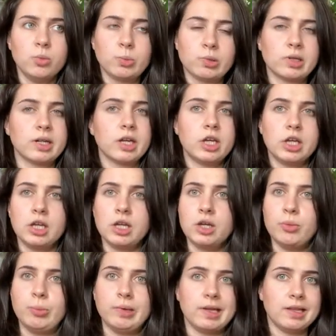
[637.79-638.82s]
pretty
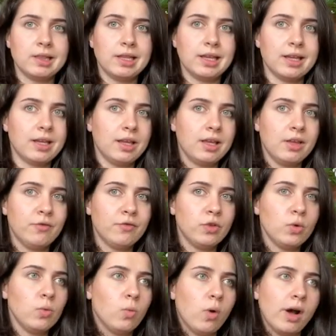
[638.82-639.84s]
good, but like if
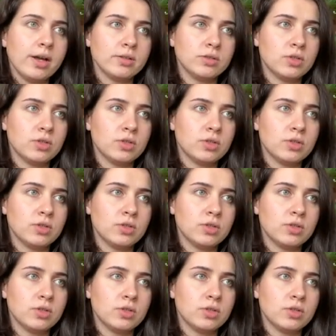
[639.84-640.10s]
you want